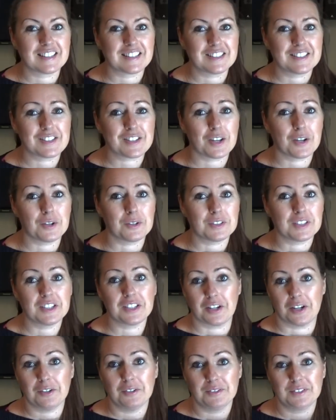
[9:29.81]
So, you
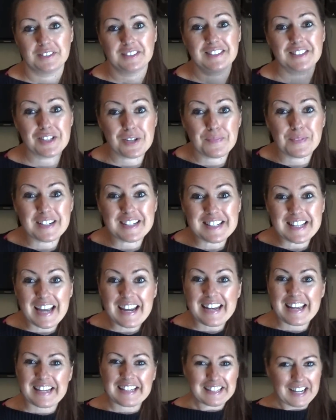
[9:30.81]
know, super
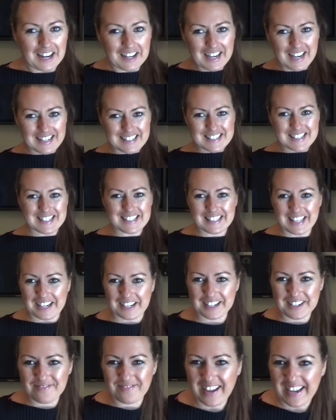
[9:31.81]
exciting. All right, see you
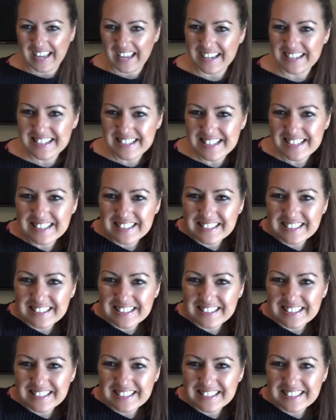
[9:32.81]
later. Bye guys.